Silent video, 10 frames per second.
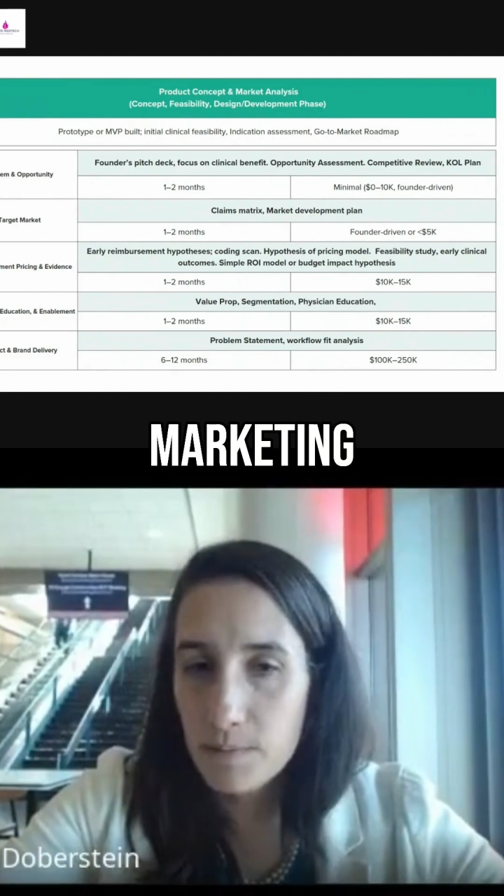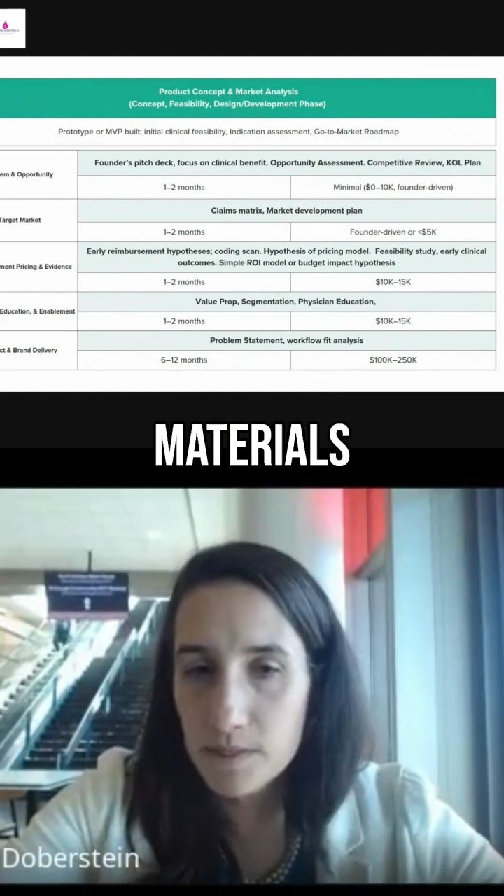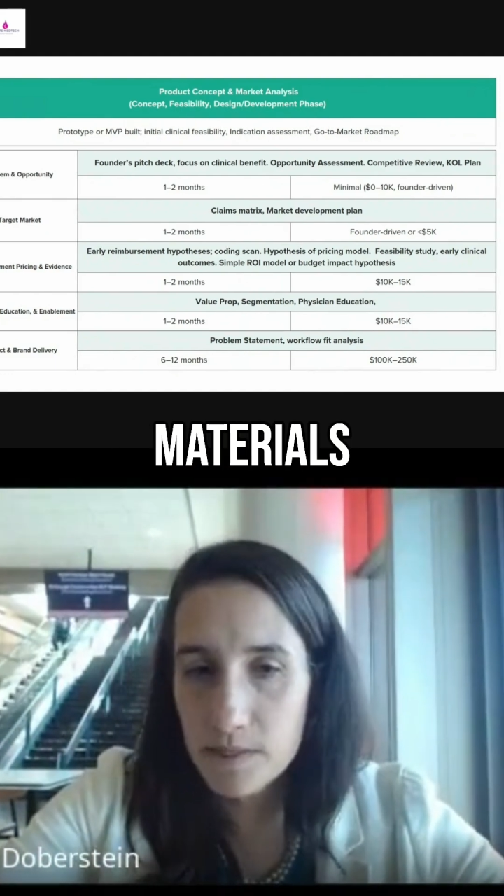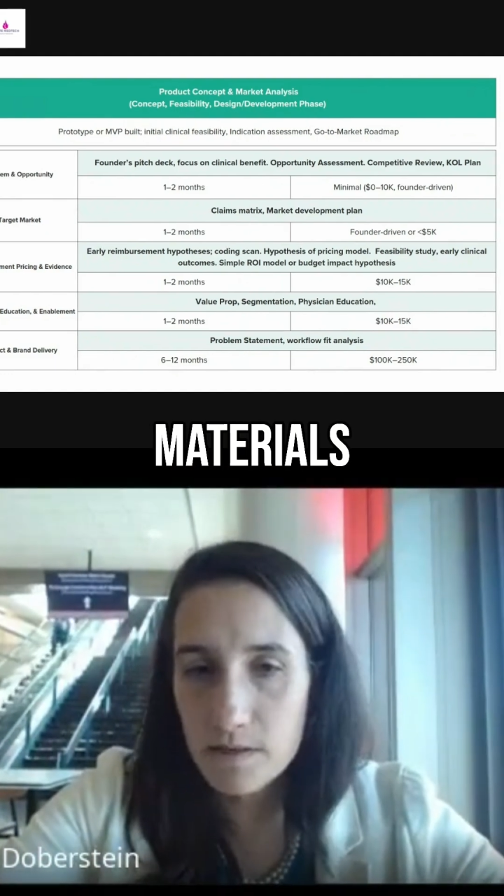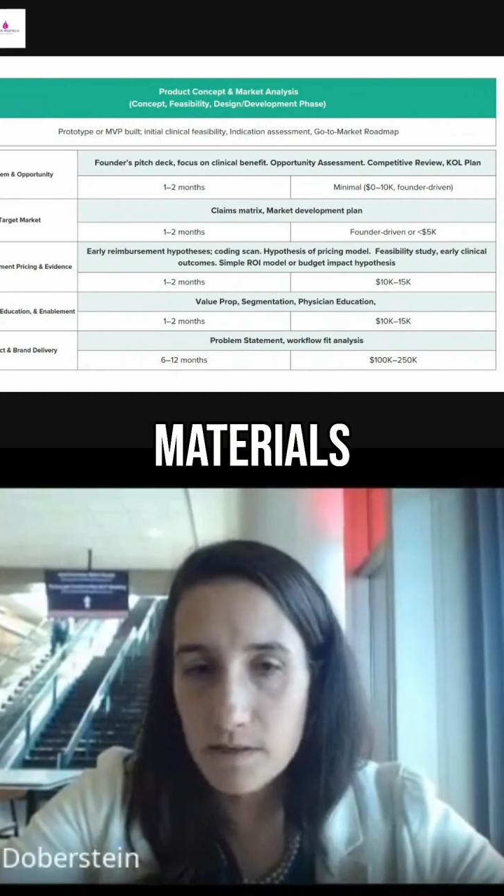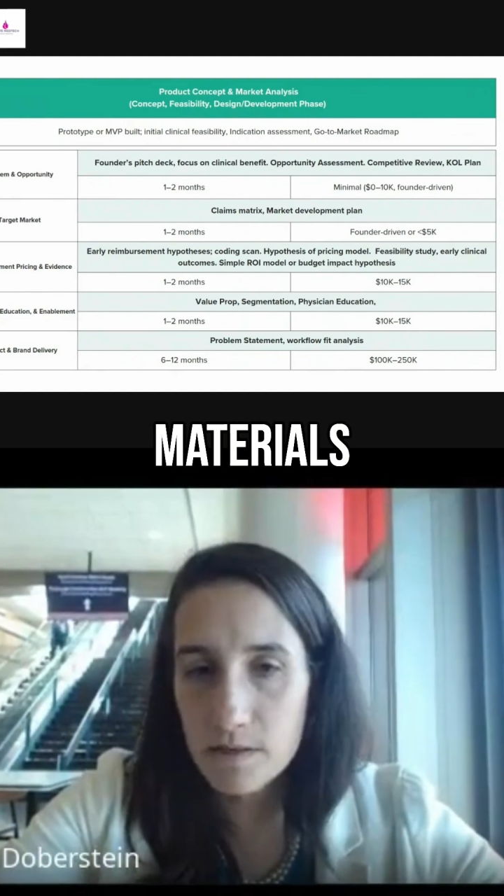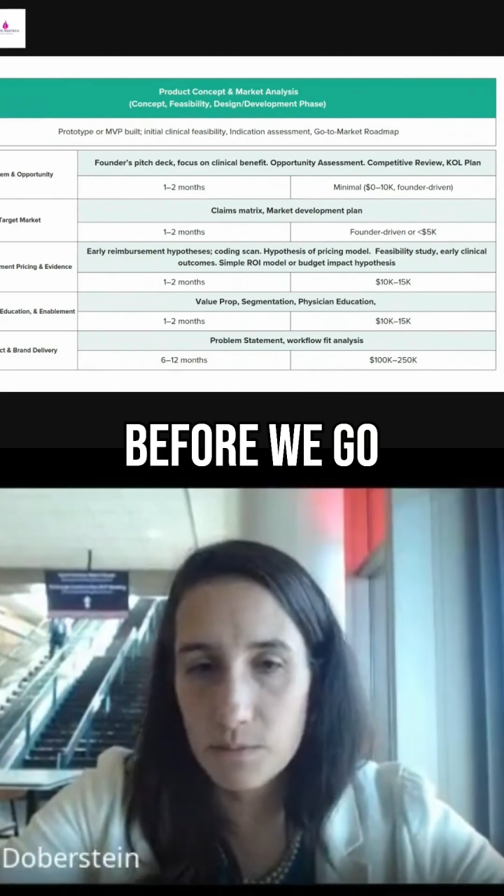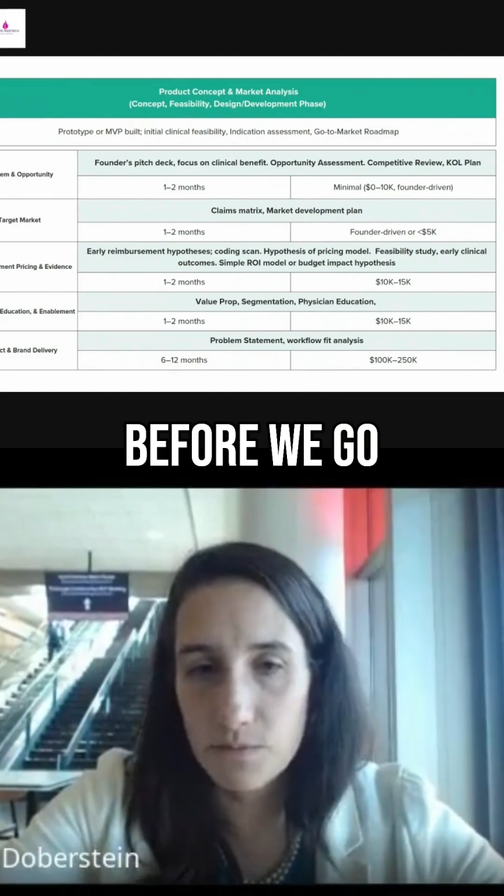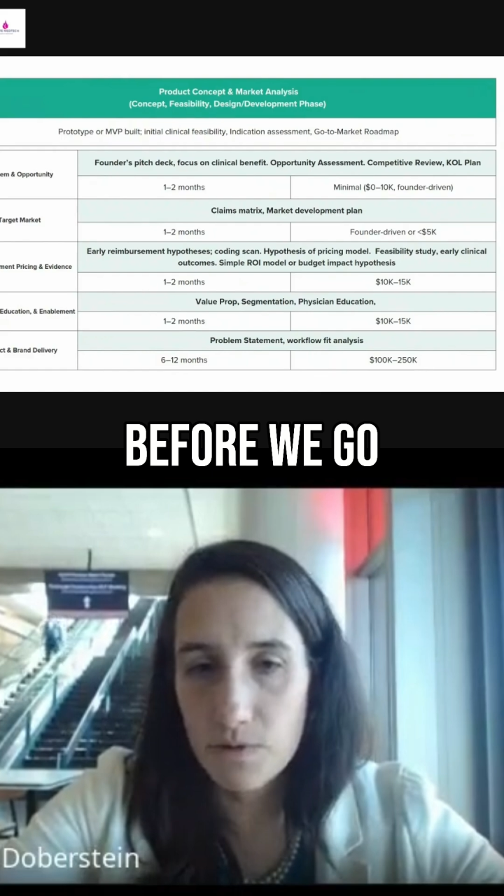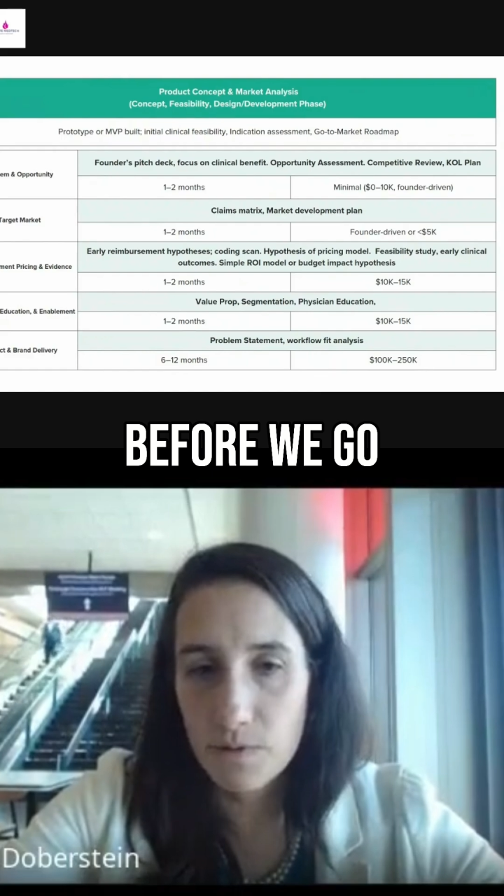materials
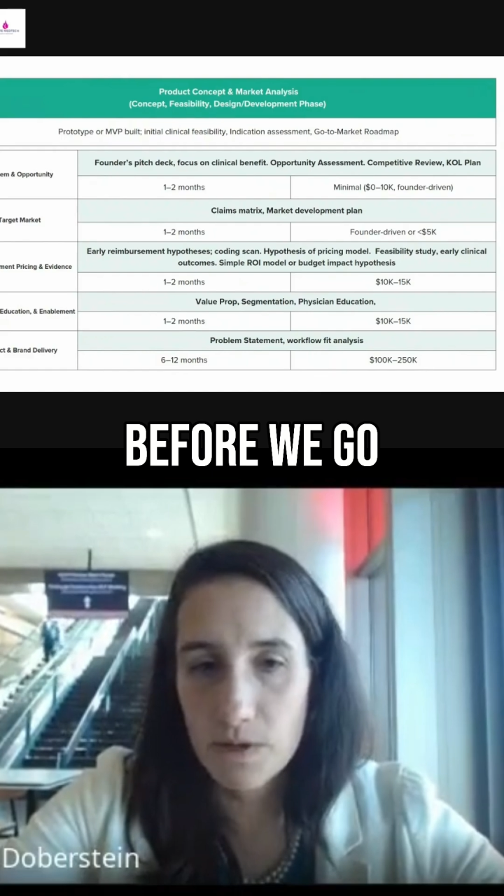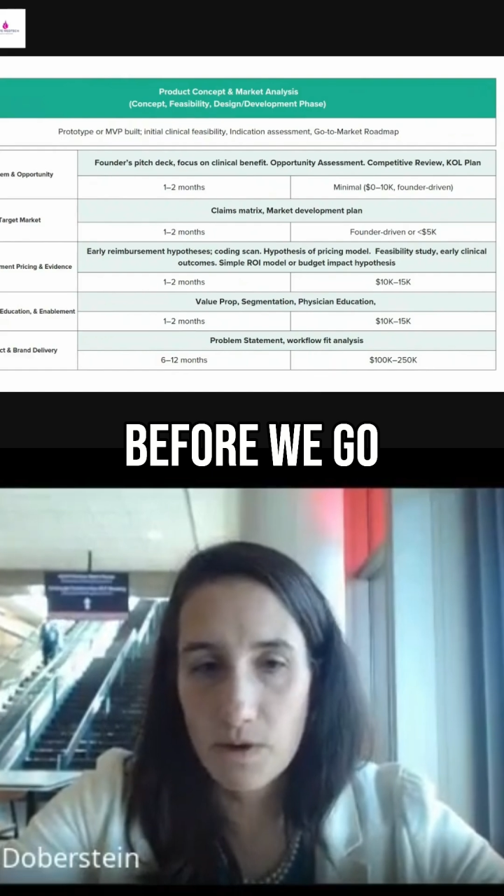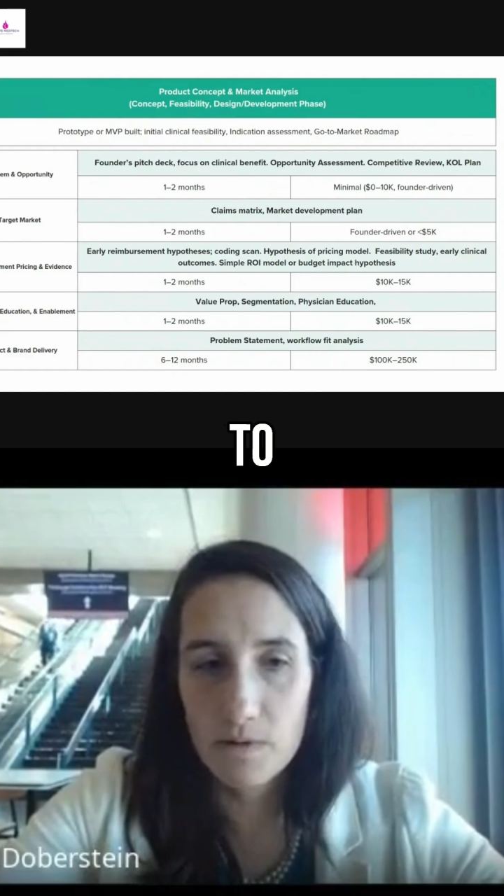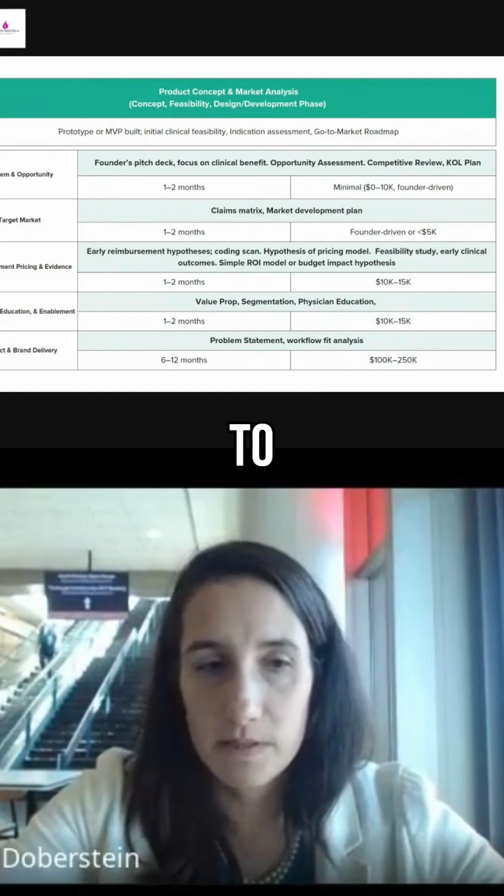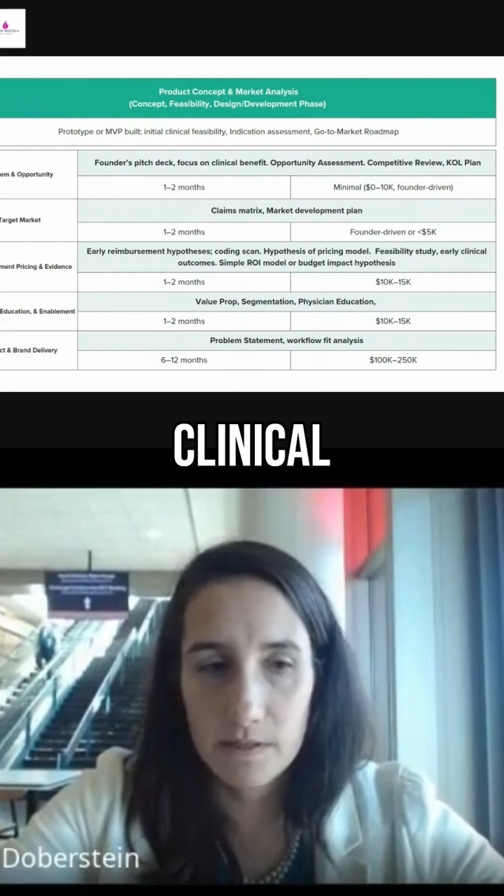before we go to